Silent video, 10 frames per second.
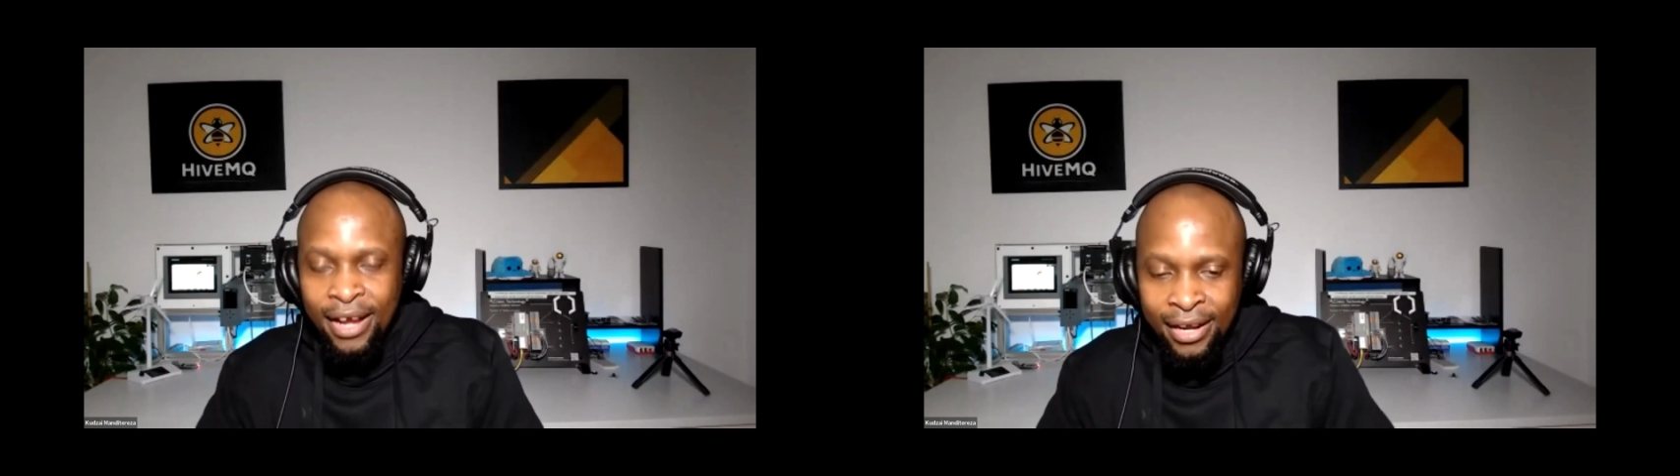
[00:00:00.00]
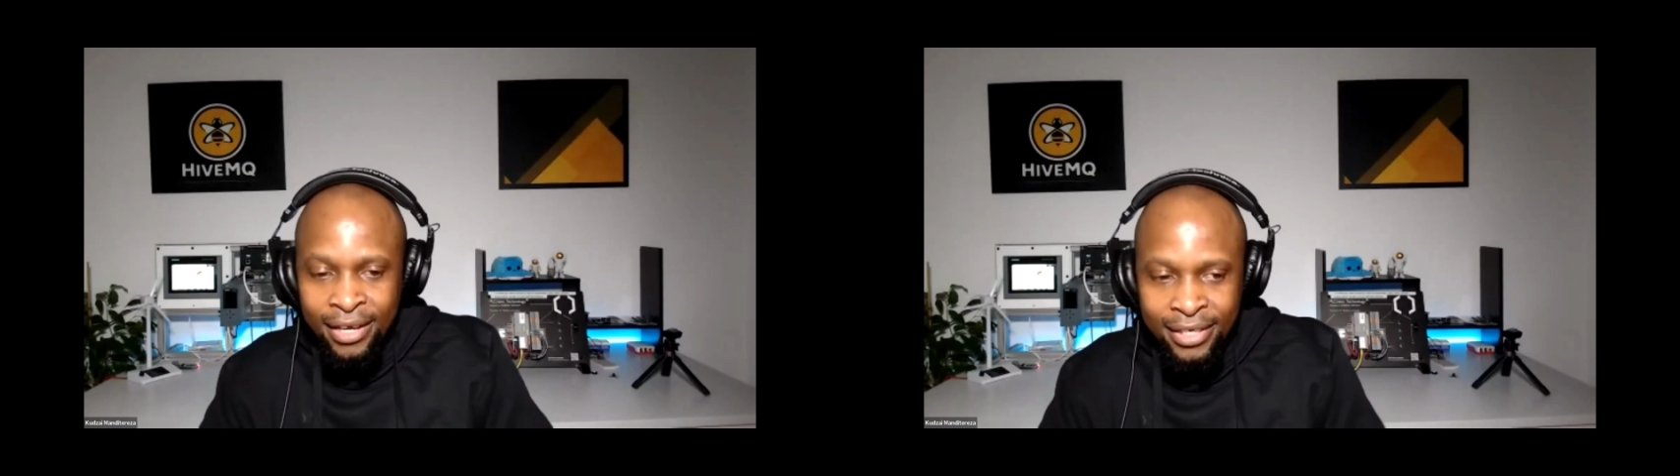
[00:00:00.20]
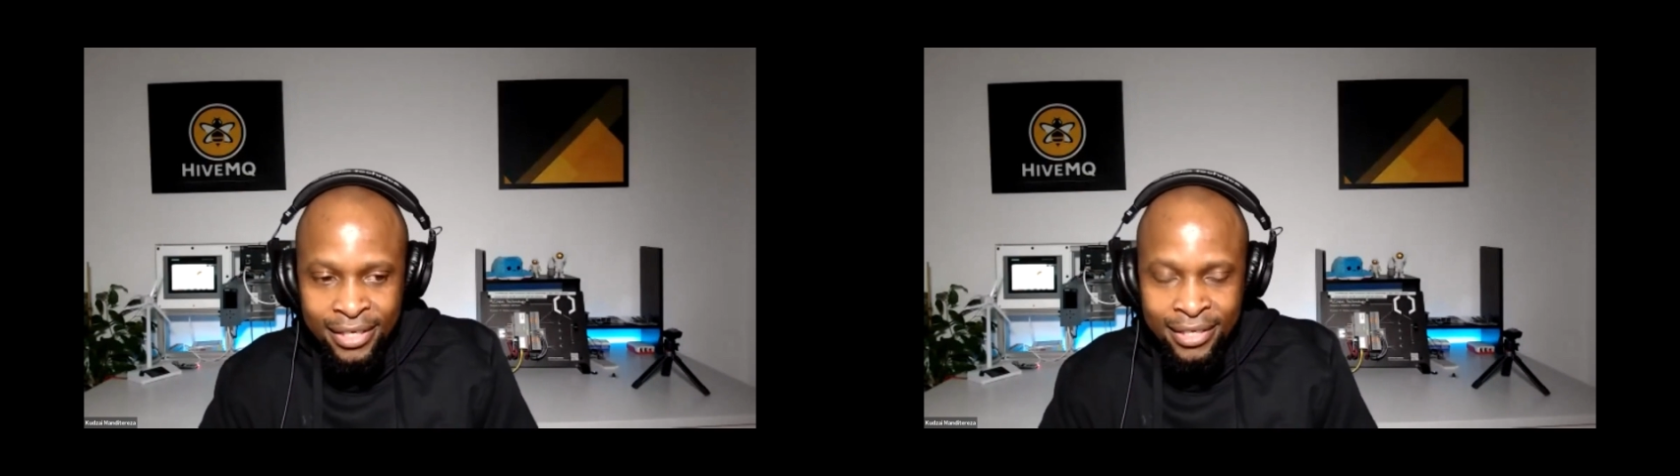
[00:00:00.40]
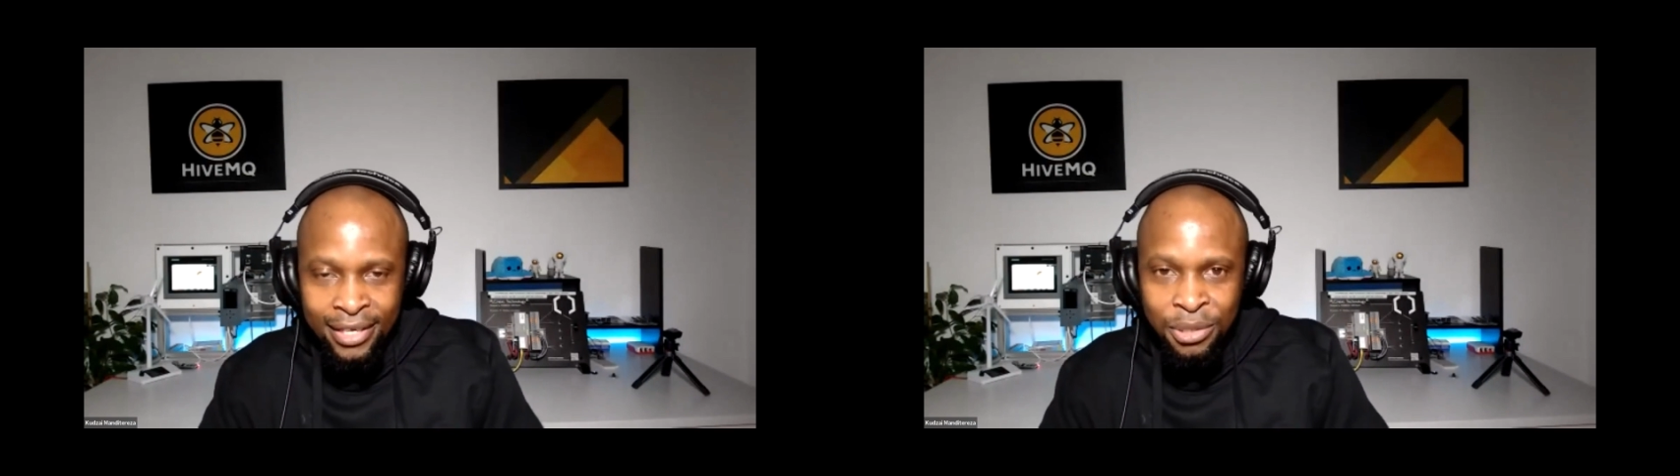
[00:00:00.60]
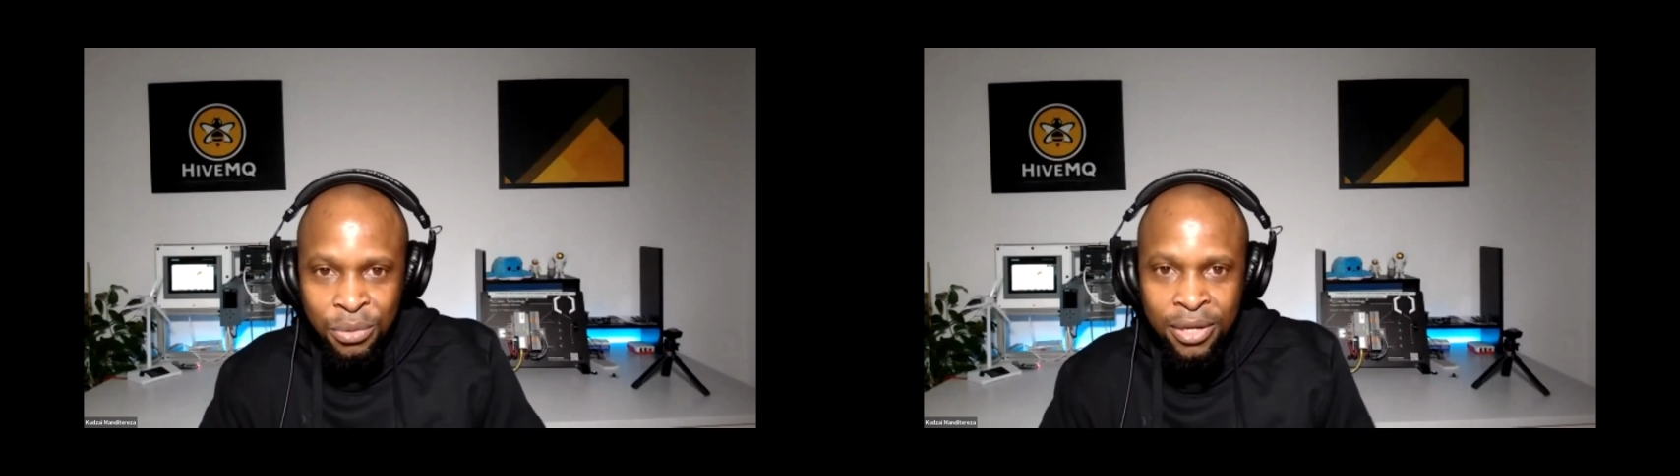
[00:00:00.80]

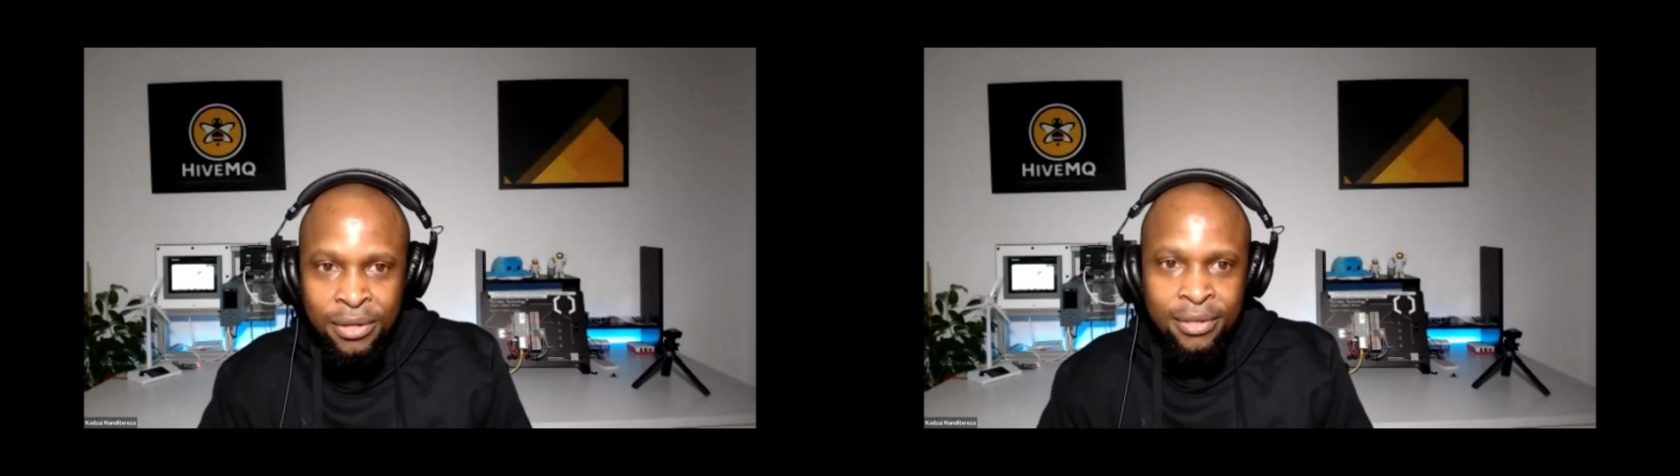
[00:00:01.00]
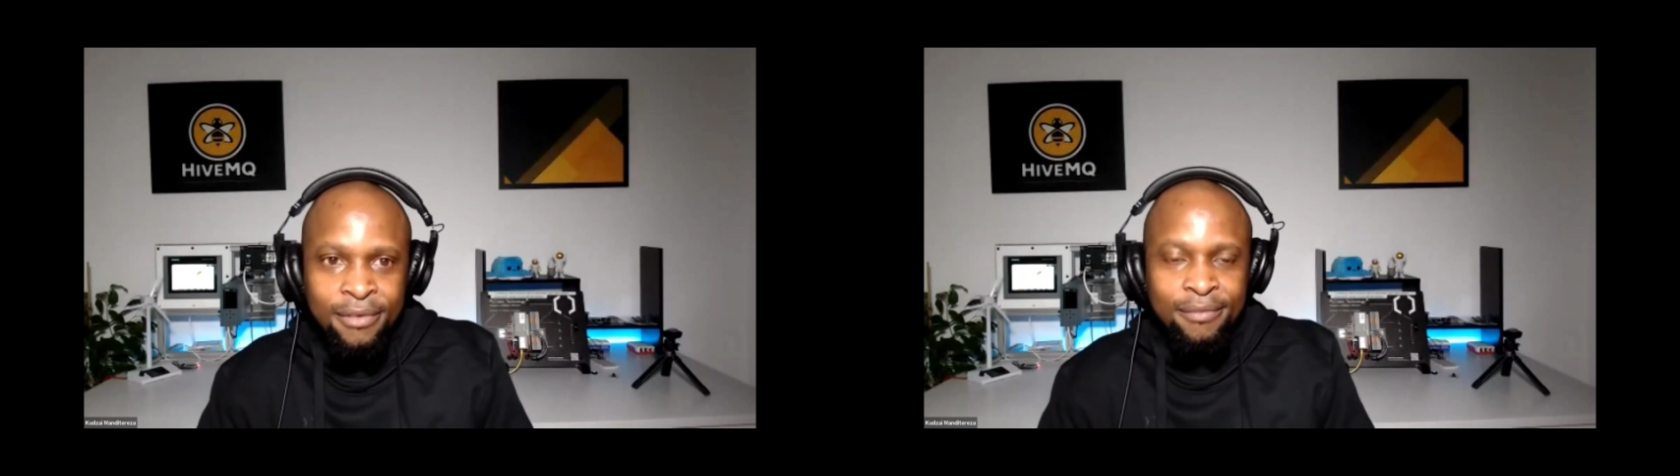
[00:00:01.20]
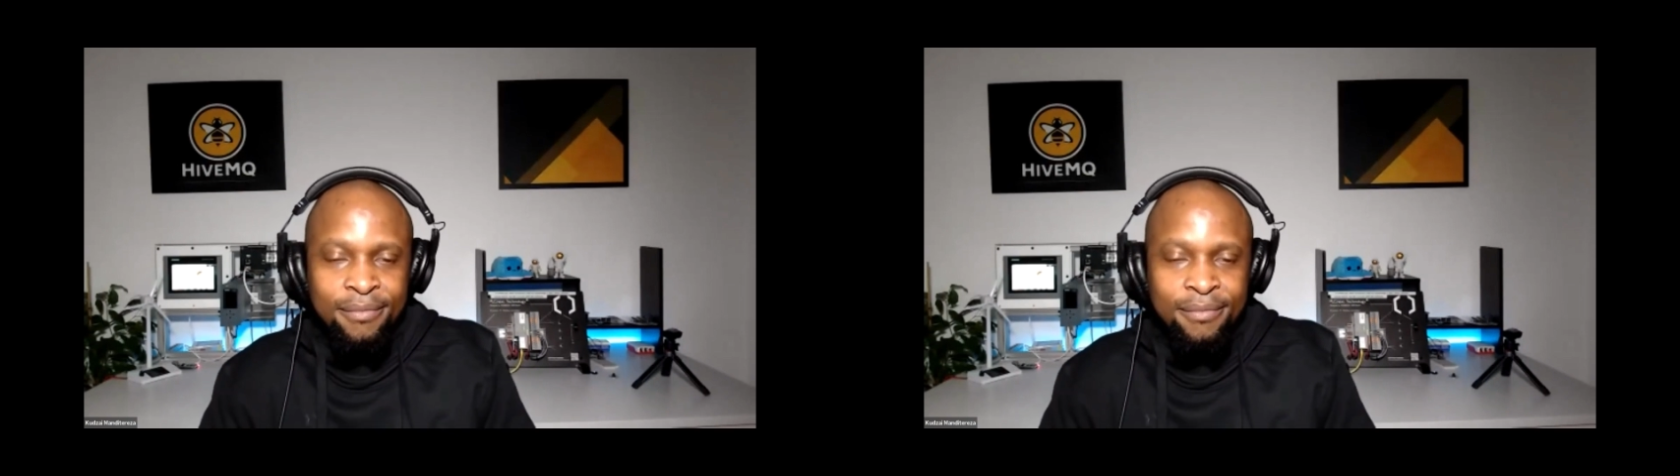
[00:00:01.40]
analytics as well.